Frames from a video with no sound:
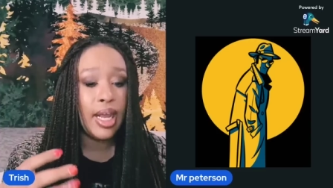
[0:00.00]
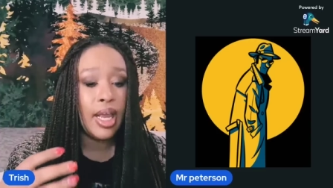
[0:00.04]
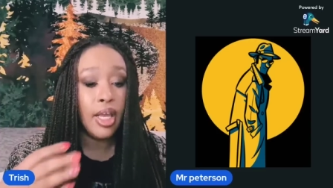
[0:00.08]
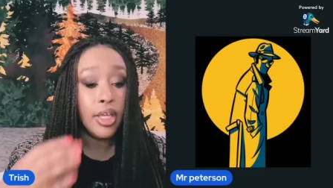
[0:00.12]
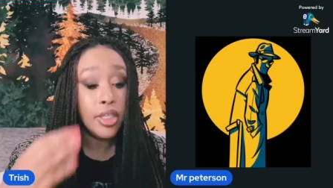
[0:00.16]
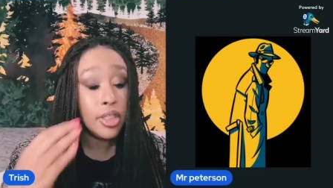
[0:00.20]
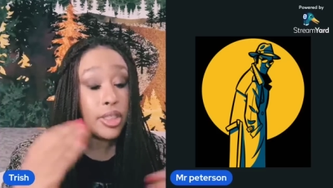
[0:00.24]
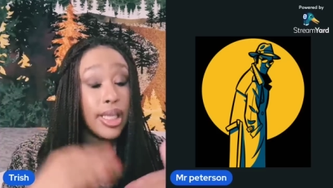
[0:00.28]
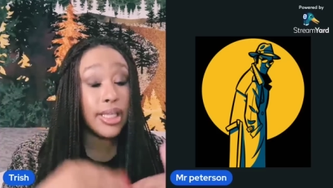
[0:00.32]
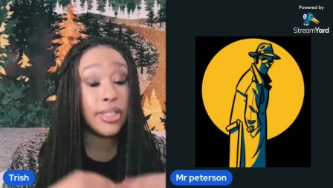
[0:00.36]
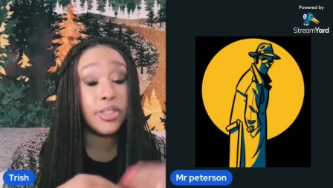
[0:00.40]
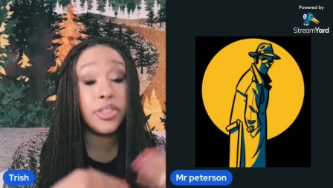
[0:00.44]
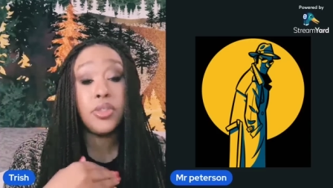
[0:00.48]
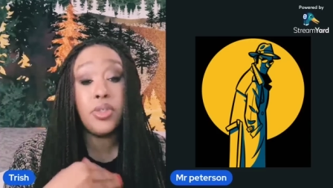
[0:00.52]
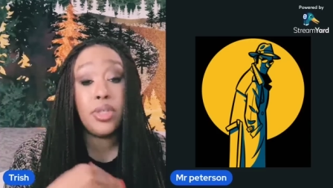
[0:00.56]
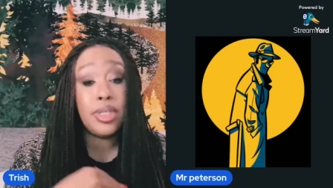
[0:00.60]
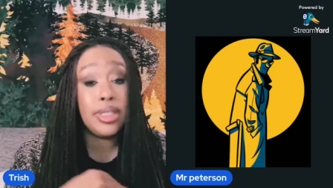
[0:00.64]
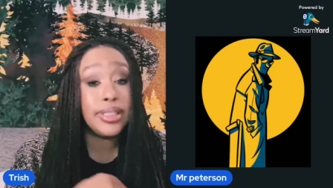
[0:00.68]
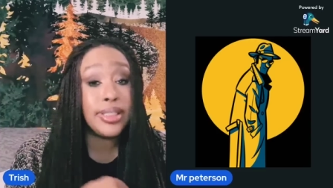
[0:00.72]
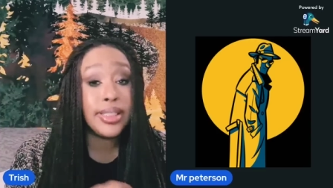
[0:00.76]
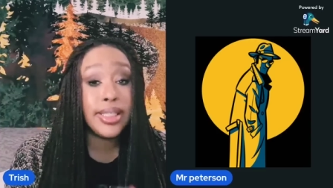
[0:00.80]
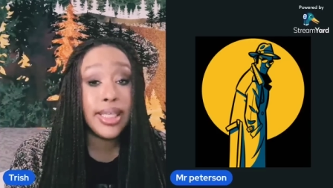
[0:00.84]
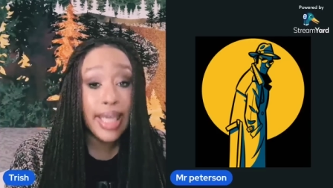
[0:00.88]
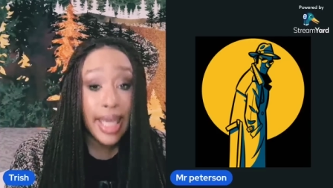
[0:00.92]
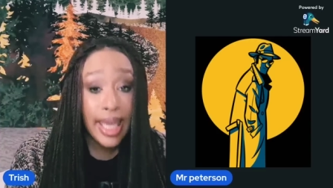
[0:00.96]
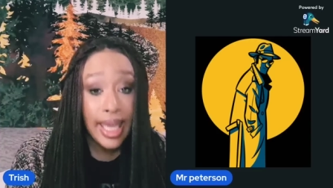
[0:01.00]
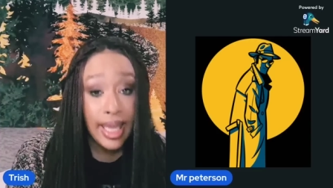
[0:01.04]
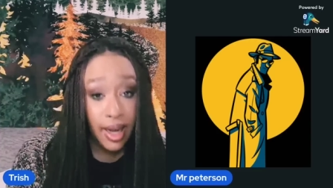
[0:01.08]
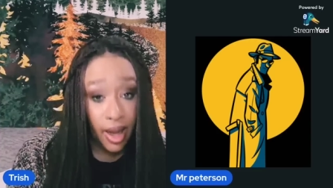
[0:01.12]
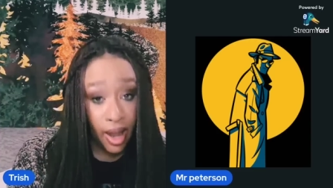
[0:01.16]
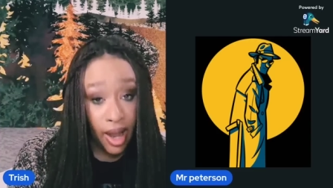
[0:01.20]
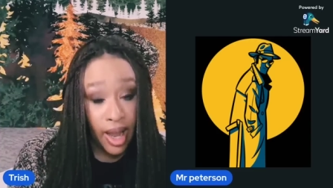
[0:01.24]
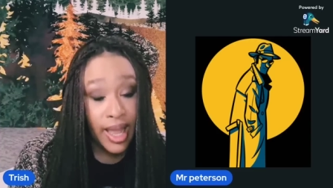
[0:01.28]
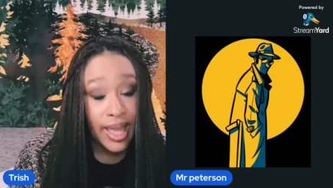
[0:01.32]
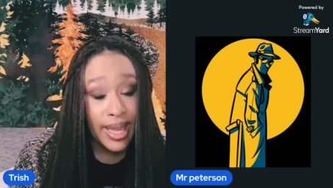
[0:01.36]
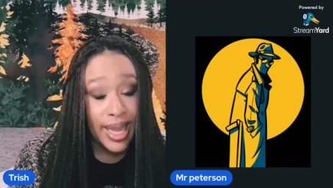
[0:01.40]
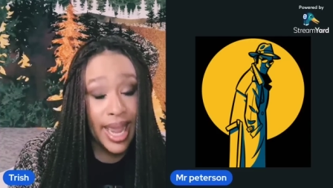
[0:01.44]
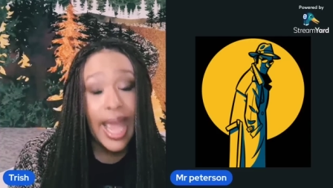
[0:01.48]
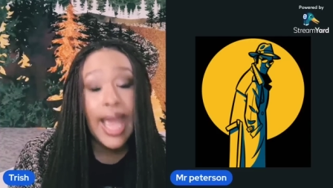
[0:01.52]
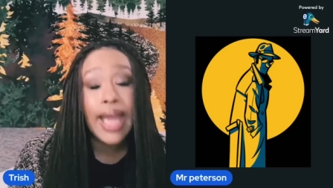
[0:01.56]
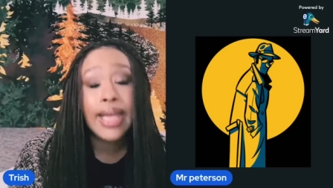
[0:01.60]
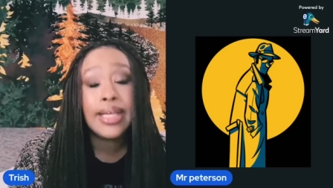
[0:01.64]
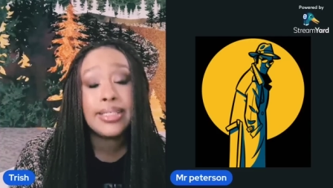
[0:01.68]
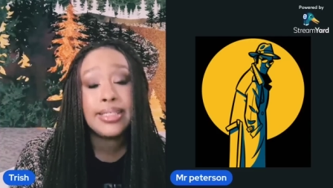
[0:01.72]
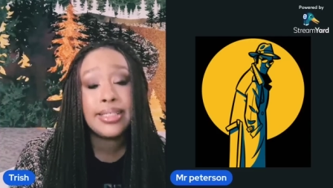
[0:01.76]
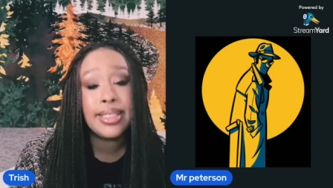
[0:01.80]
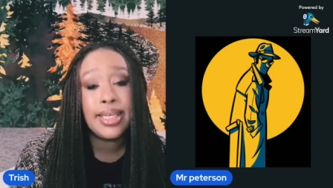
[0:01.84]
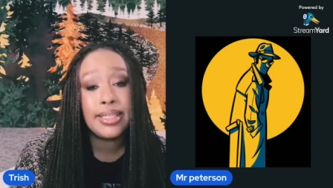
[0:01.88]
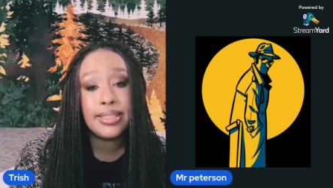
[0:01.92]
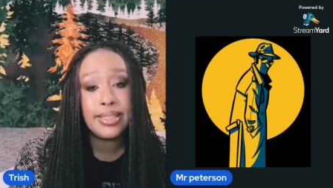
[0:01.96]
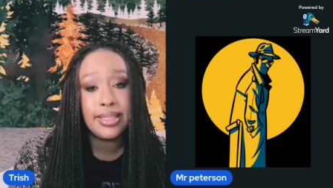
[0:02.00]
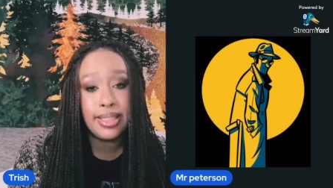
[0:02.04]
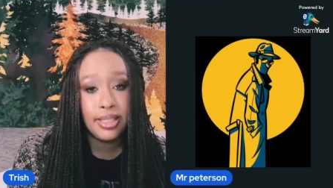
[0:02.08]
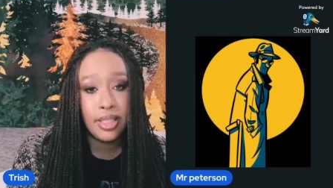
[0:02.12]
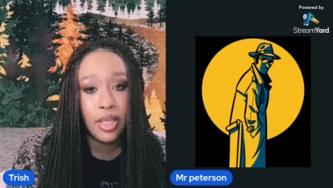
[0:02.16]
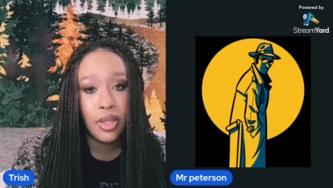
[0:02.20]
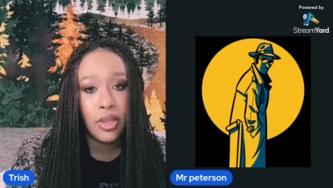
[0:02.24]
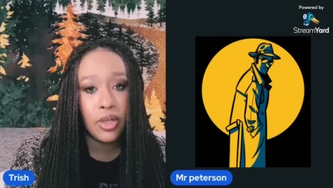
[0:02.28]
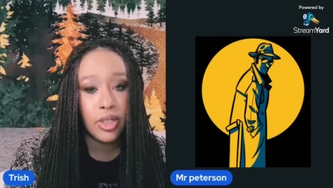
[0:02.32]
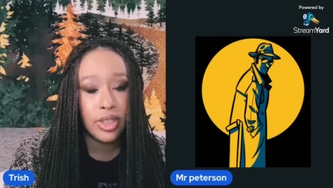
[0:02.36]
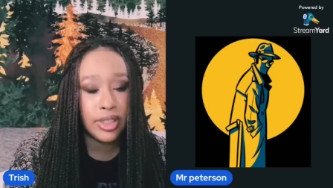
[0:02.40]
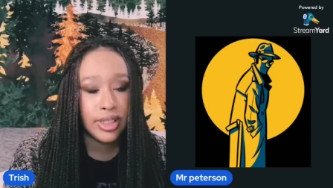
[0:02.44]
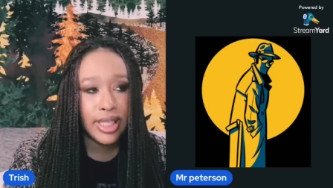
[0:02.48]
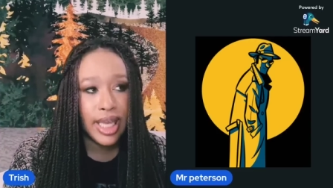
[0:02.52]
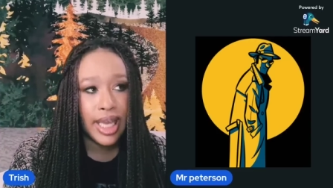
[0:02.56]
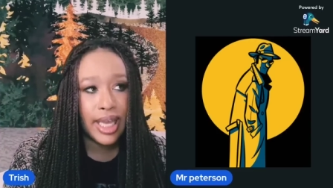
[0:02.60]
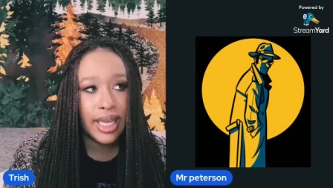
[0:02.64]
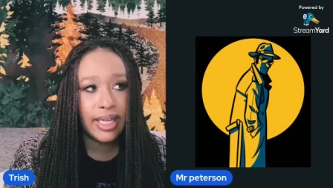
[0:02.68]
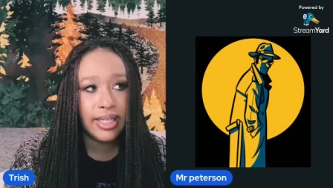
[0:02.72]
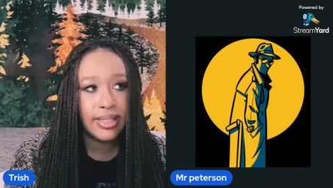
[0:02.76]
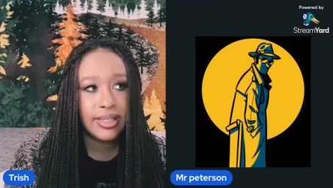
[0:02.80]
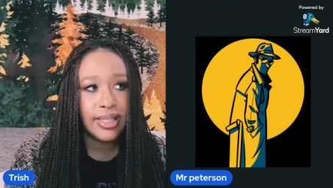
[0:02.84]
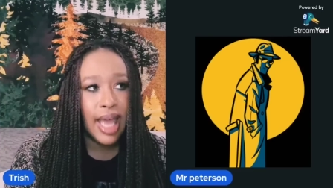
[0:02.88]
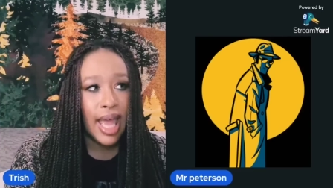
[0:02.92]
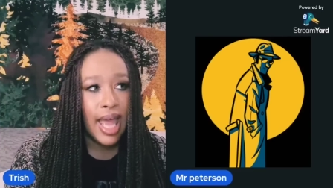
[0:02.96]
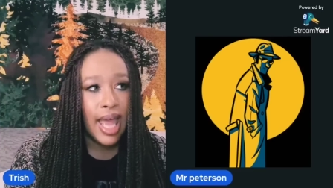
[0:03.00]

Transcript: so that students cannot access these other sites?